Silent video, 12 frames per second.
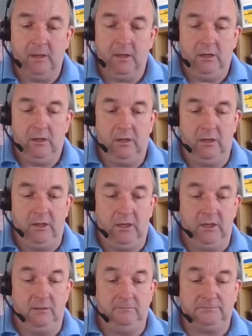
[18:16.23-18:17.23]

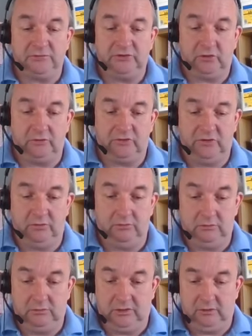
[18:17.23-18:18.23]
So
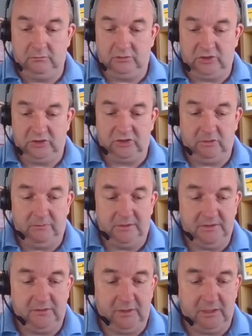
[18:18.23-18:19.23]
just something
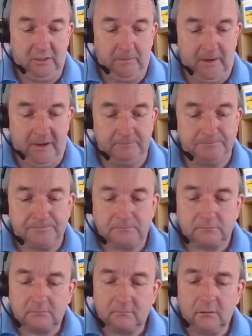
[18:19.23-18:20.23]
to think about.
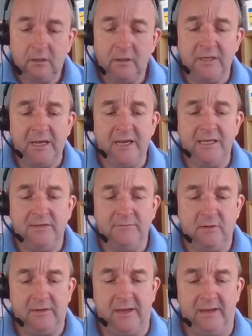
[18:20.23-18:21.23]
Again, if
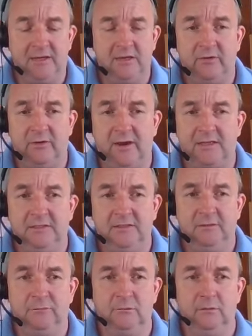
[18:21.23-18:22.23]
you get any cracks in
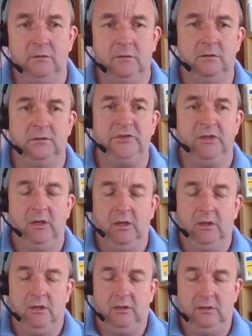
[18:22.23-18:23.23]
the floors
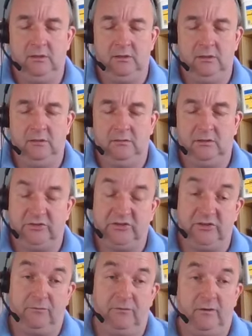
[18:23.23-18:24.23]
and
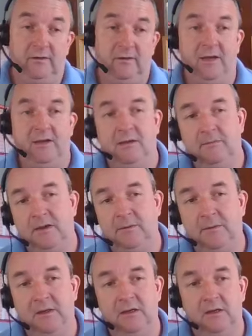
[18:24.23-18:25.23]
stuff like that, it may
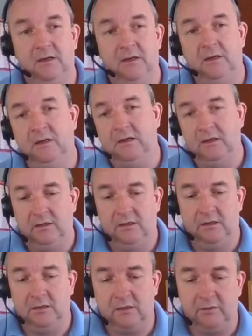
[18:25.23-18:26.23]
be
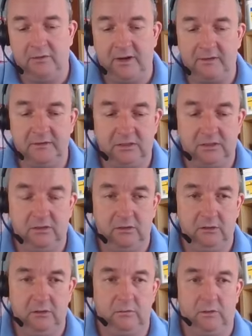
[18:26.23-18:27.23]
a crack that's
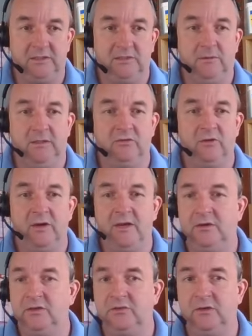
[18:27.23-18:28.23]
occurred while it's been drying
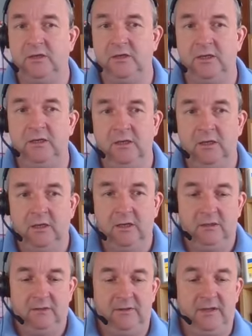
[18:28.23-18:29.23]
and shrinking,
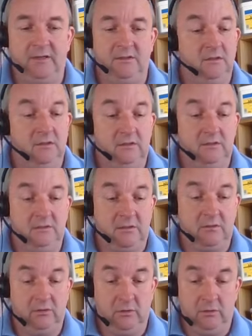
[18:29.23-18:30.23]
then you
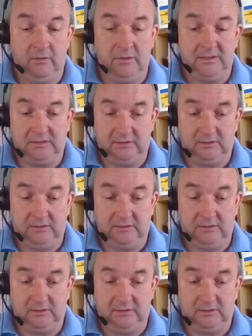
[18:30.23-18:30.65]
can always